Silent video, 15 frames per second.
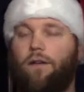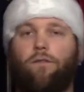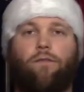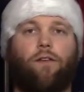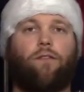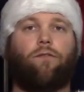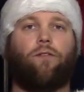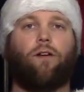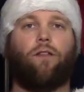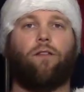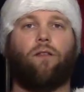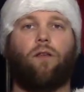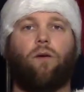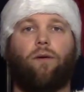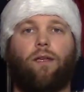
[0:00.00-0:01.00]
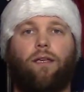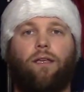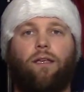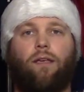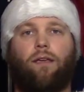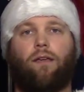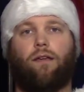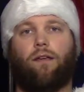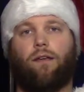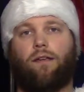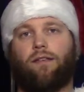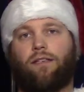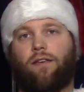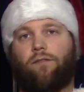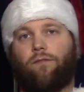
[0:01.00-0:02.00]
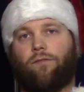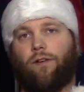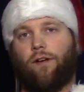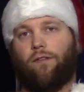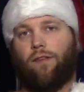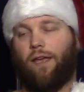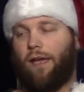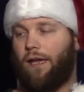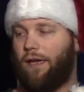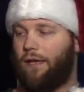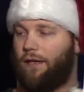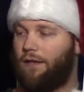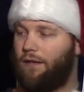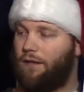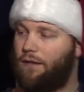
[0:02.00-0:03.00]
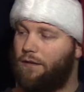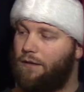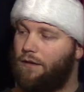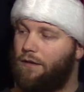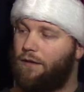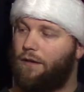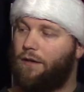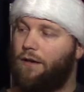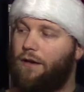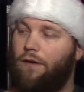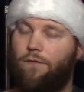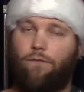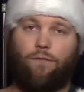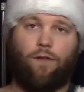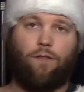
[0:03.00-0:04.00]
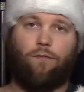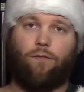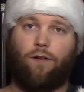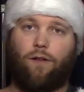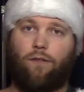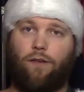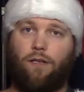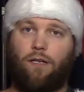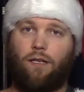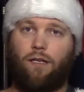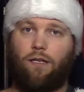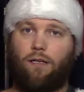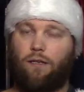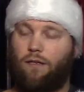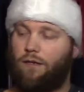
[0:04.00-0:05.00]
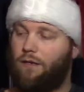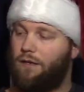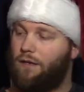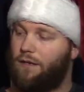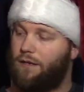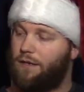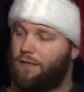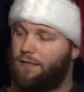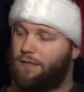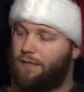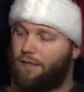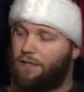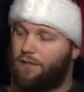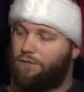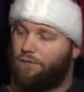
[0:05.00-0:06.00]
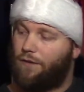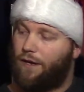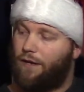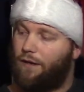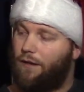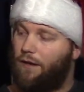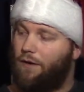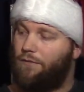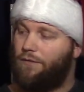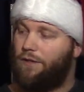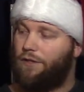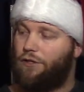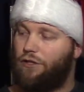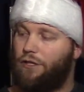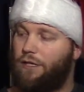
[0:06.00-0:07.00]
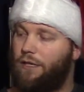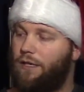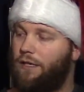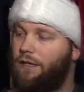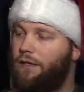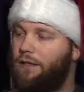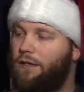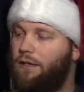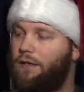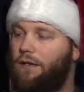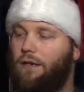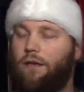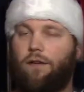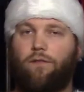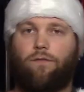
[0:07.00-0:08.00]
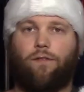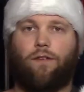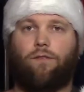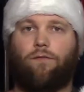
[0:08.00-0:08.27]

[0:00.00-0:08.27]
5th fret of the low E, 7th fret of the A, 5th fret of the D, 6th fret of the G, 5th